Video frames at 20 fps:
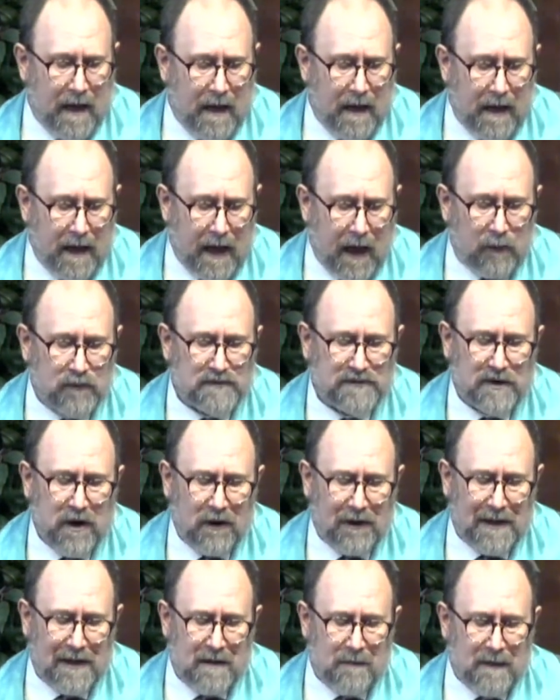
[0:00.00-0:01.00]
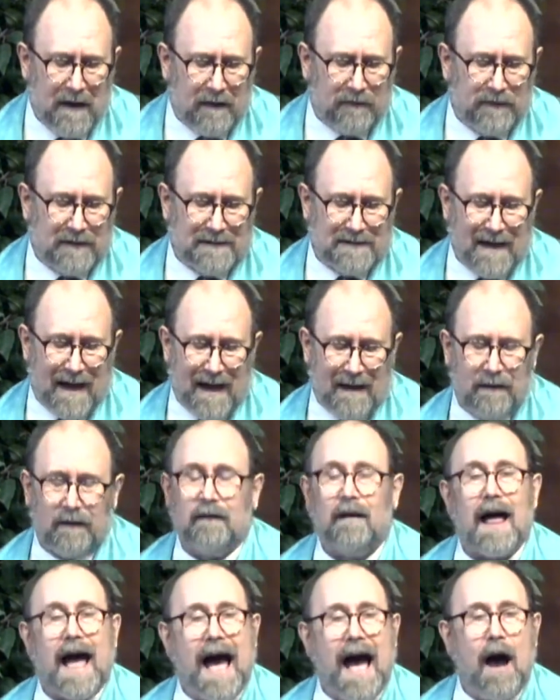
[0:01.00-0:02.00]
I was talking about the
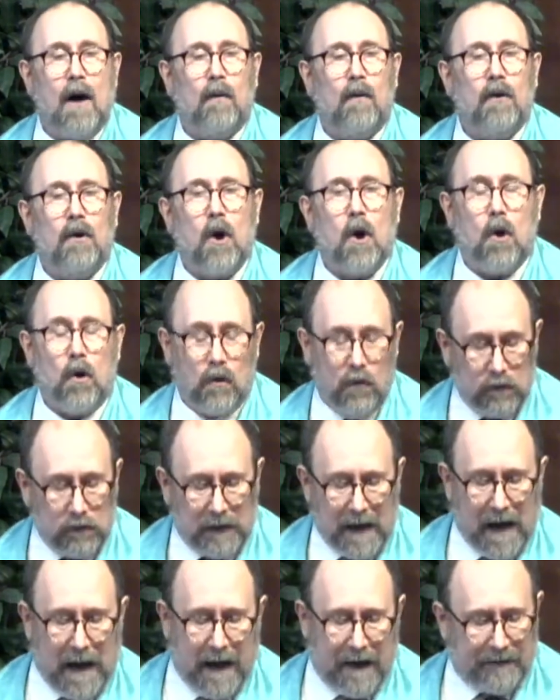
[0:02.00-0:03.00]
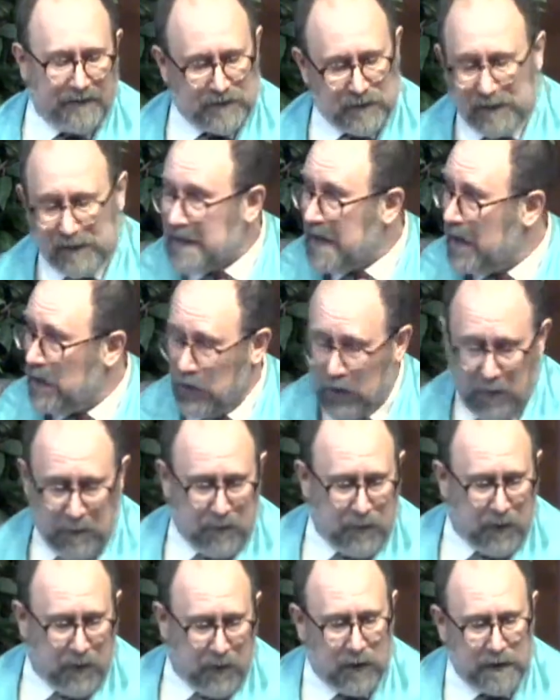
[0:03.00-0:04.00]
title, Our Whole Lives, with Carol
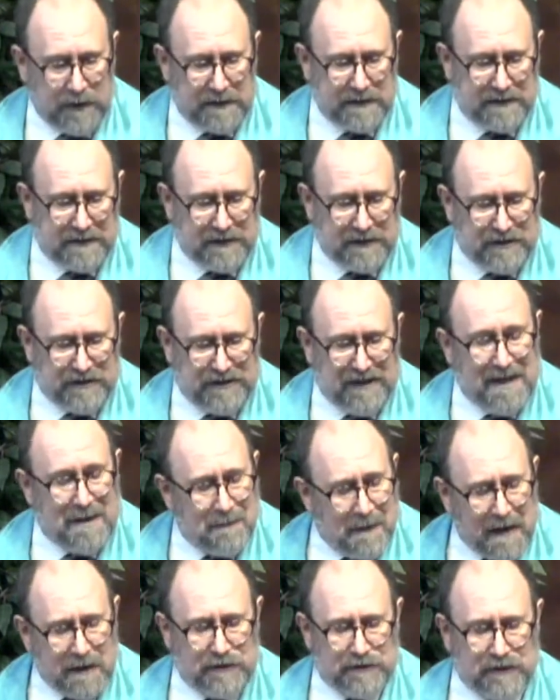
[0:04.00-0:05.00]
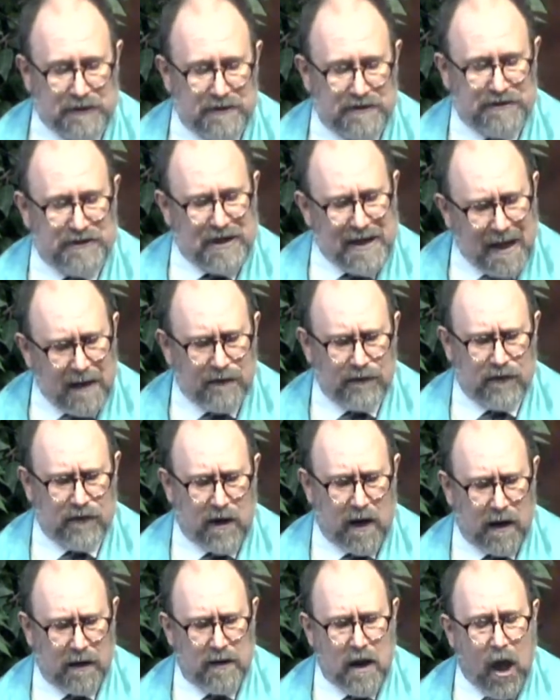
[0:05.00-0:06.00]
Burris, and she mentioned she had
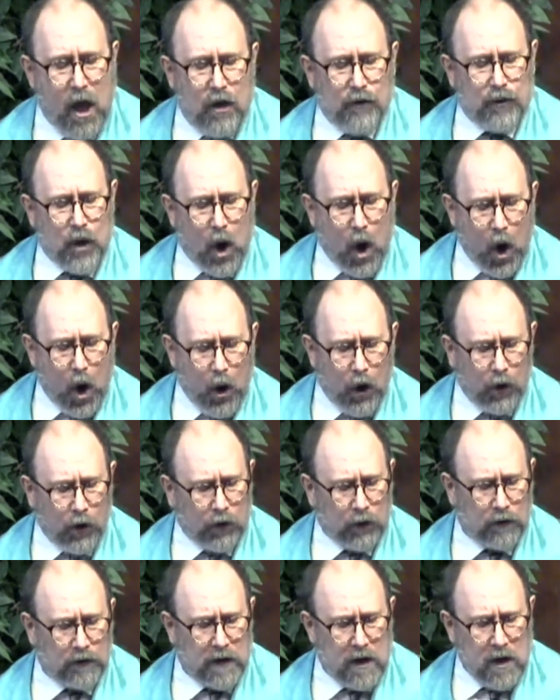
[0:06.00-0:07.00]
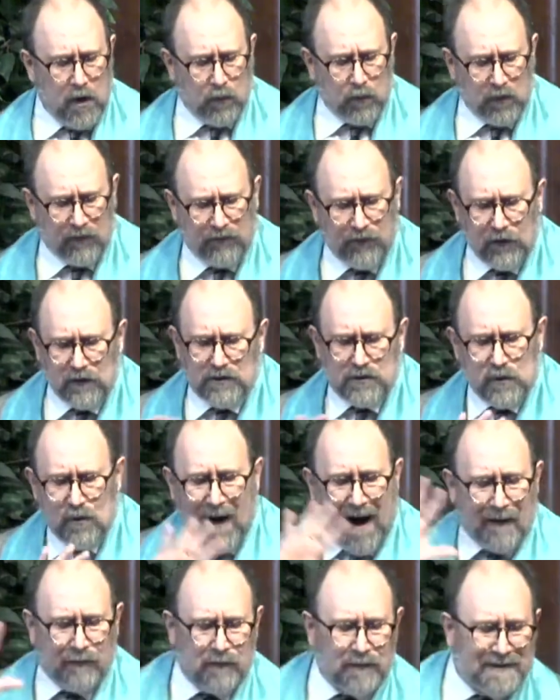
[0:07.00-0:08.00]
thought the whole referred to
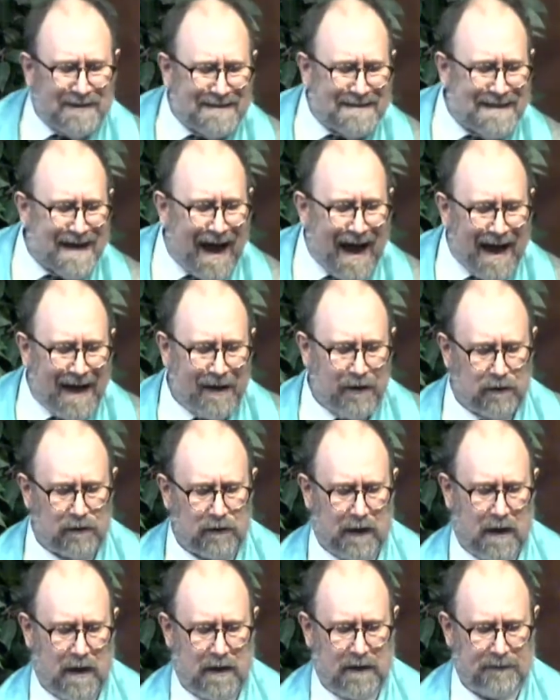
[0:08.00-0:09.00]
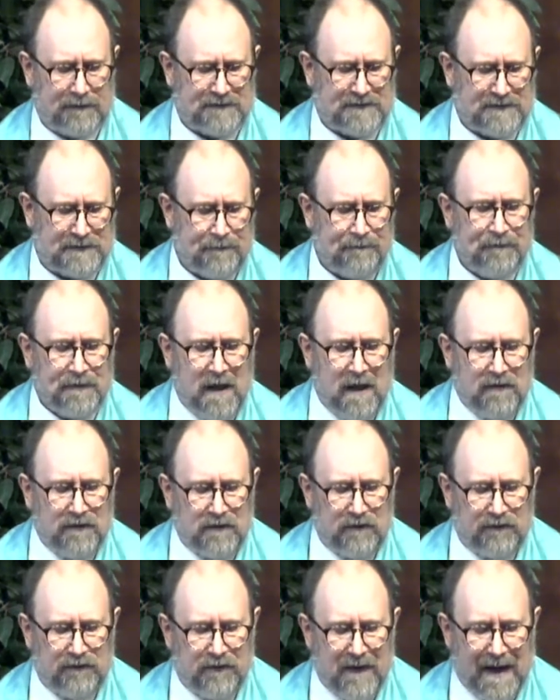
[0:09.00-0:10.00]
our entire lives.
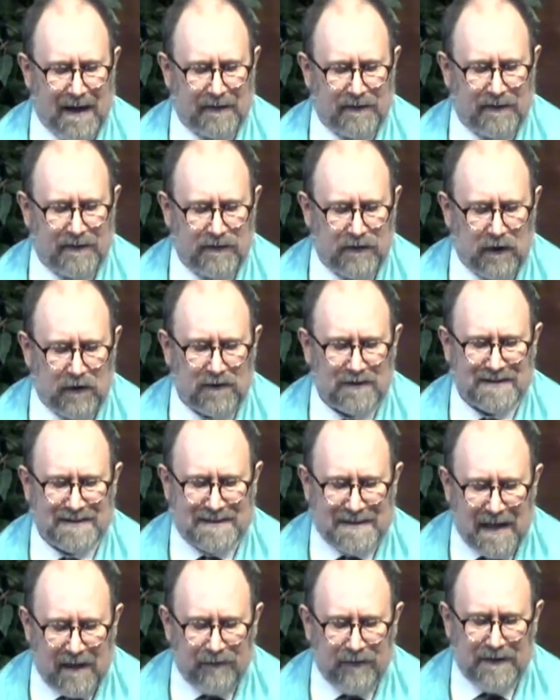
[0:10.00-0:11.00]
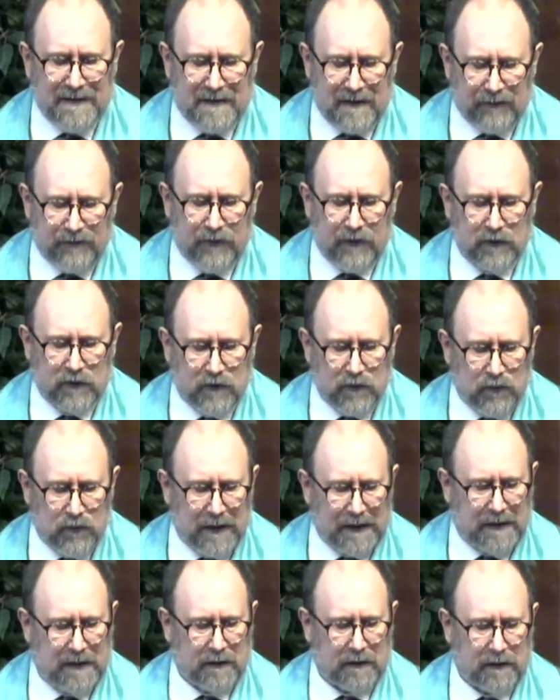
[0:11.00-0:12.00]
The fact that there are 7 different
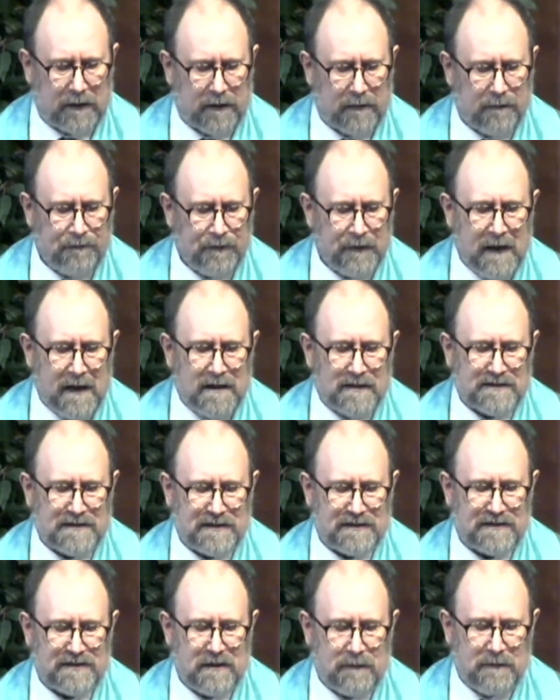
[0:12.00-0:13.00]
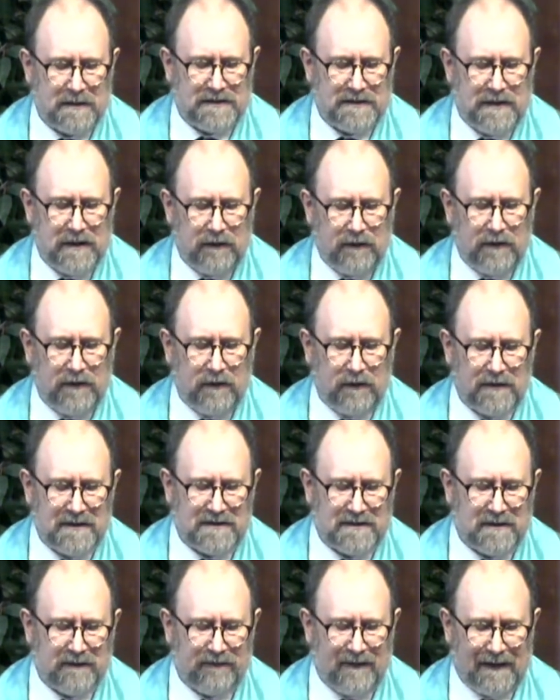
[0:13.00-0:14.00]
curricula, since the material is
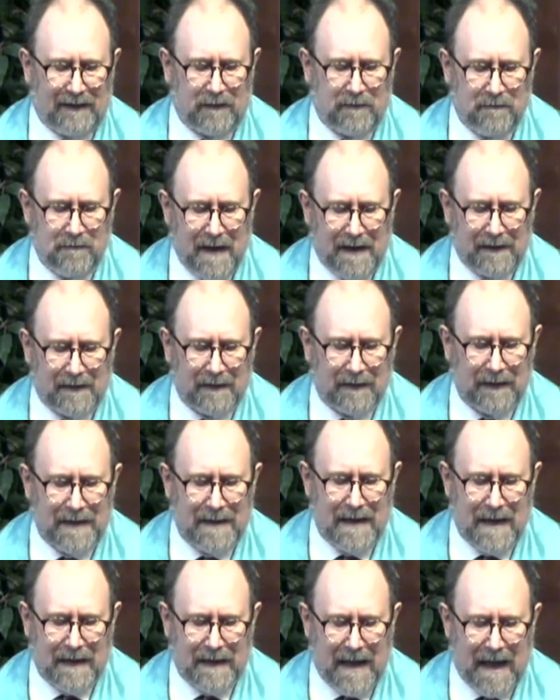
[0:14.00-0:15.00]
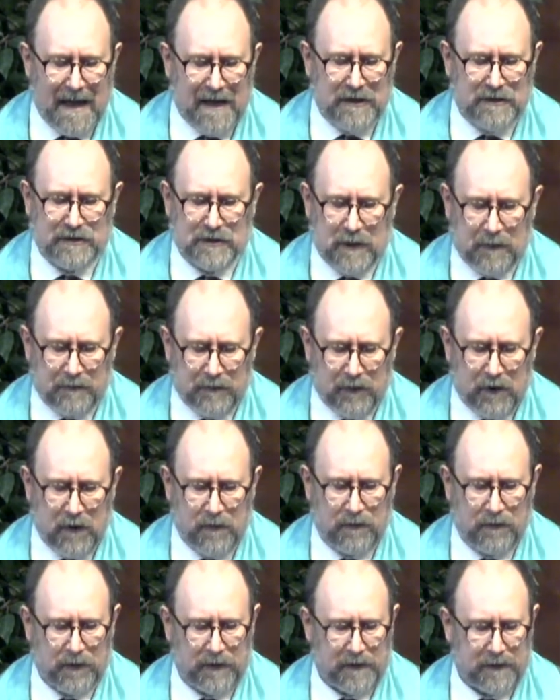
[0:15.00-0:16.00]
developmentally and age
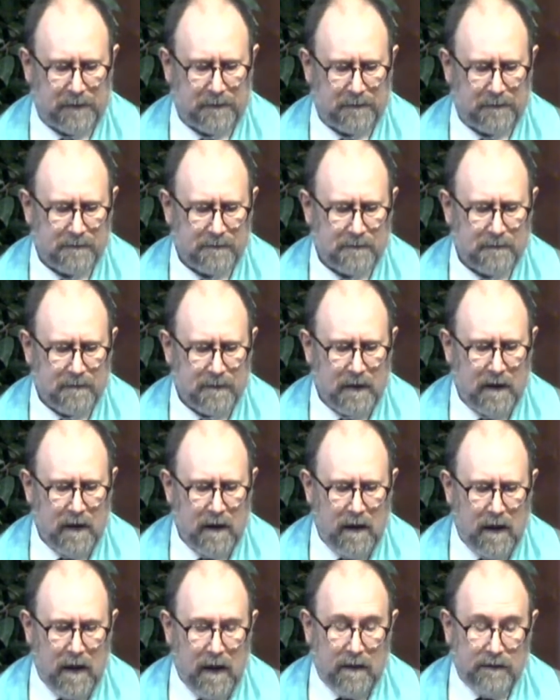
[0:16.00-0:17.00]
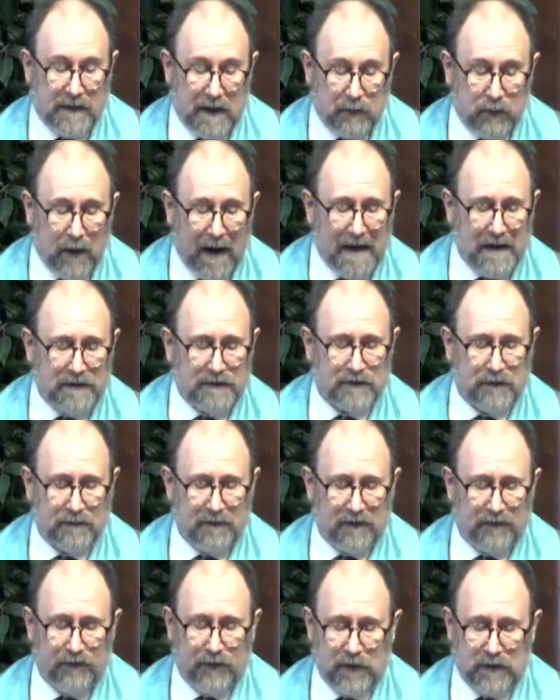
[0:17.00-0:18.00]
appropriate. They range from the
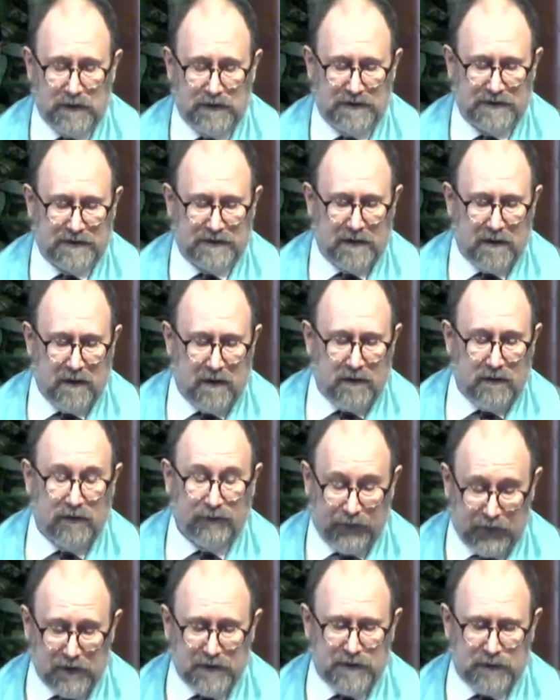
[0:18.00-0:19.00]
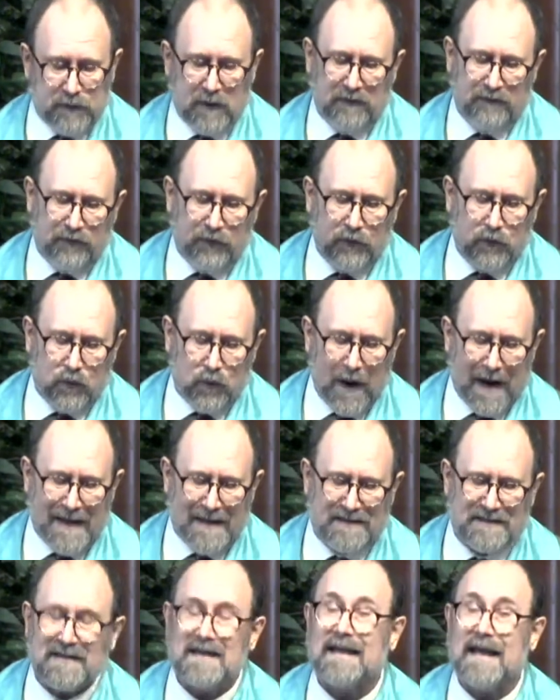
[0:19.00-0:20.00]
first one for
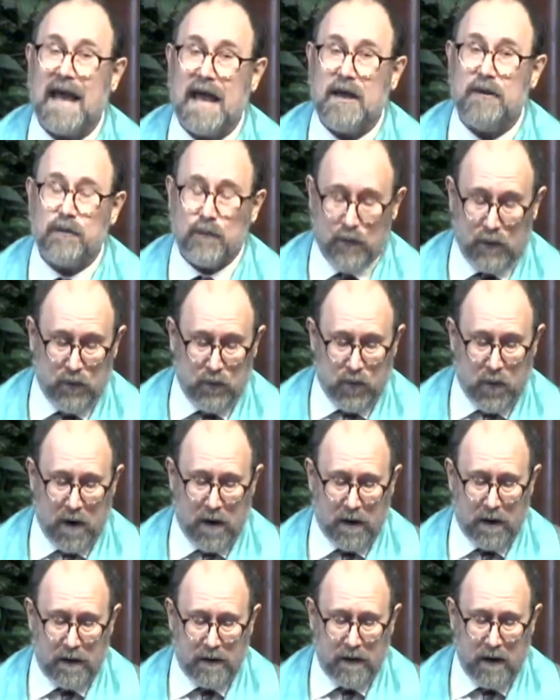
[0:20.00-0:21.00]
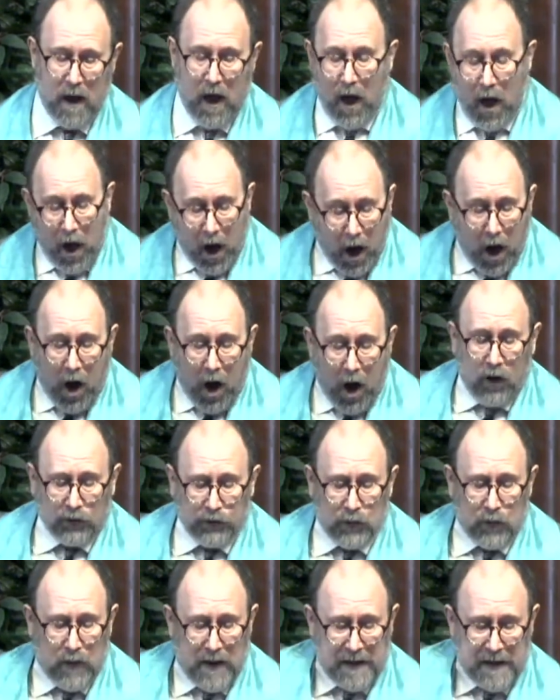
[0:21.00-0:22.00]
grades K through 1, all the
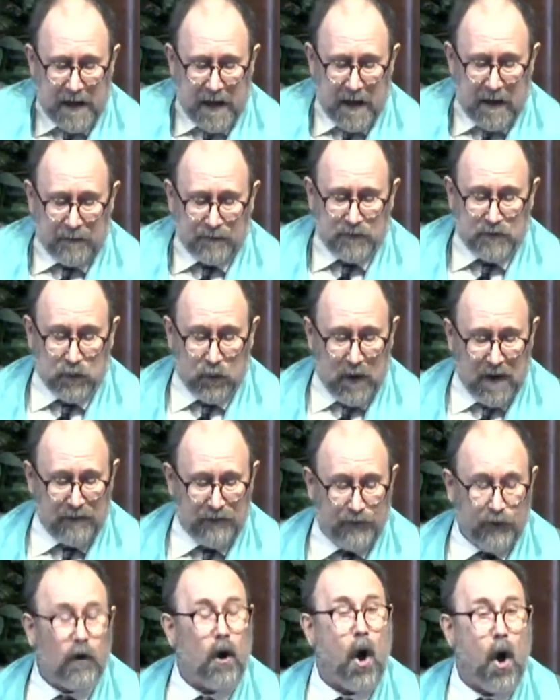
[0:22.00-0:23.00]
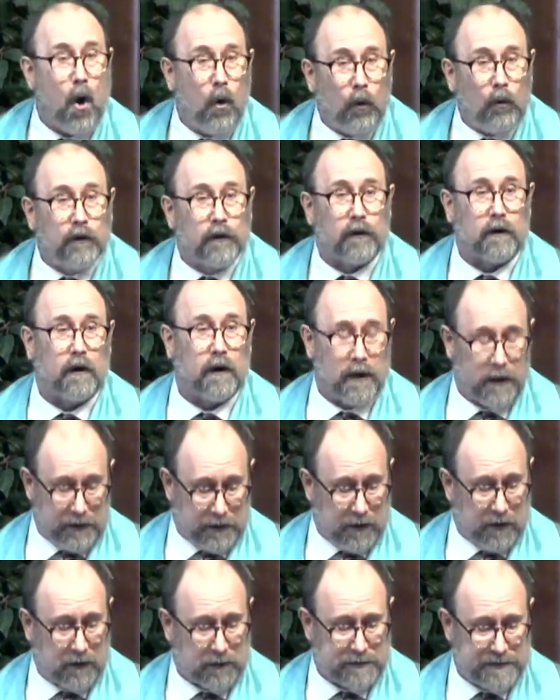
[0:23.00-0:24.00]
way up to one for older
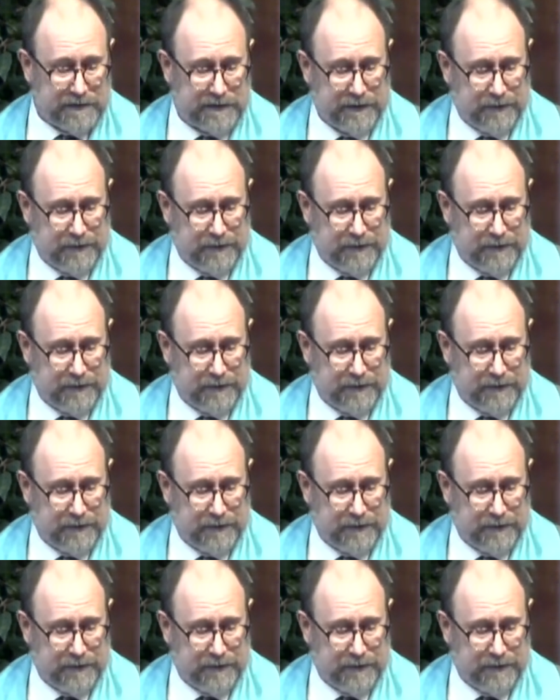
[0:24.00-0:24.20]
adults.